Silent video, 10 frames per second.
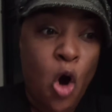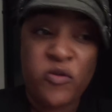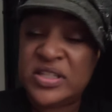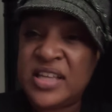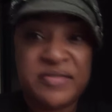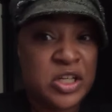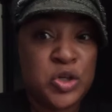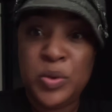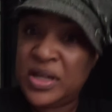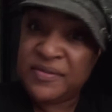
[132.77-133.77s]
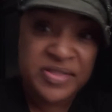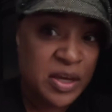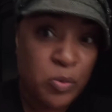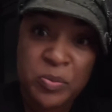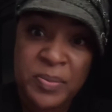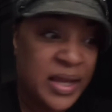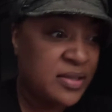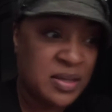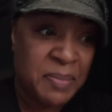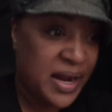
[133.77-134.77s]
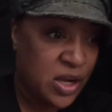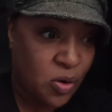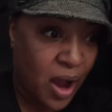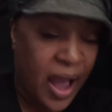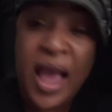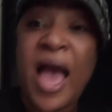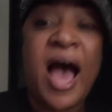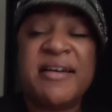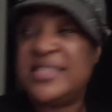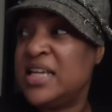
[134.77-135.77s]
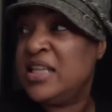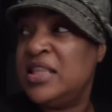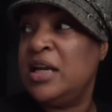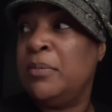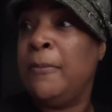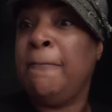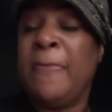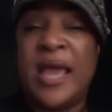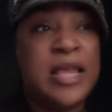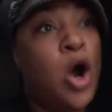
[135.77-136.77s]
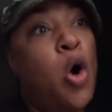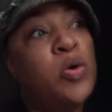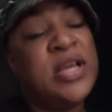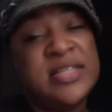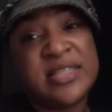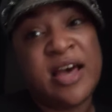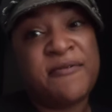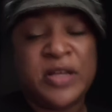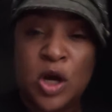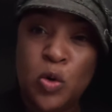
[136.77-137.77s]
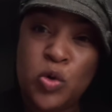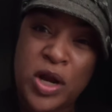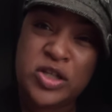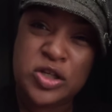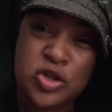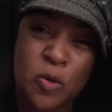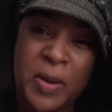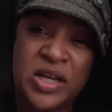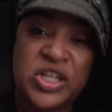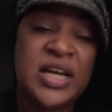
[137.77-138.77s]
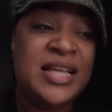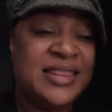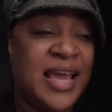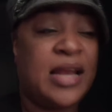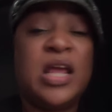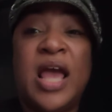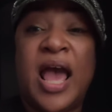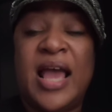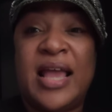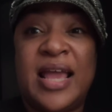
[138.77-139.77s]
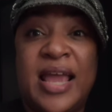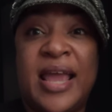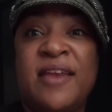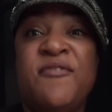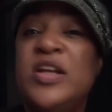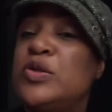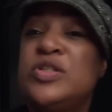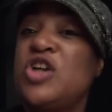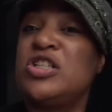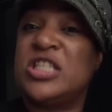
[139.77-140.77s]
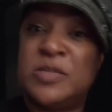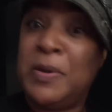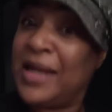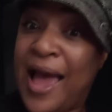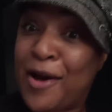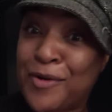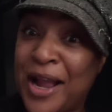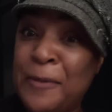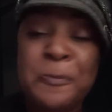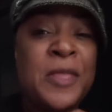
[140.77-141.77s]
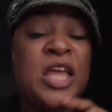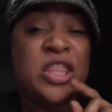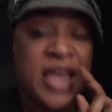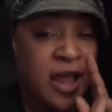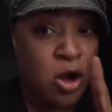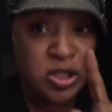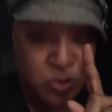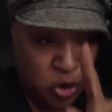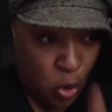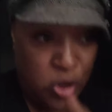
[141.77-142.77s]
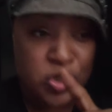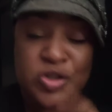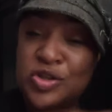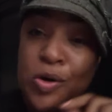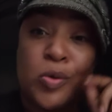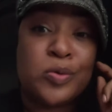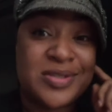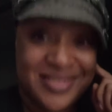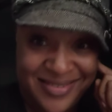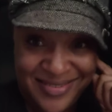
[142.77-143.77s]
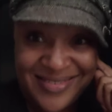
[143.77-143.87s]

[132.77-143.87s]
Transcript: over stuff that you wouldn't even think would make somebody cry. I've seen them and they hold in stuff and hold grudges so much that it eventually starts to spill out, right? They are some tortured souls.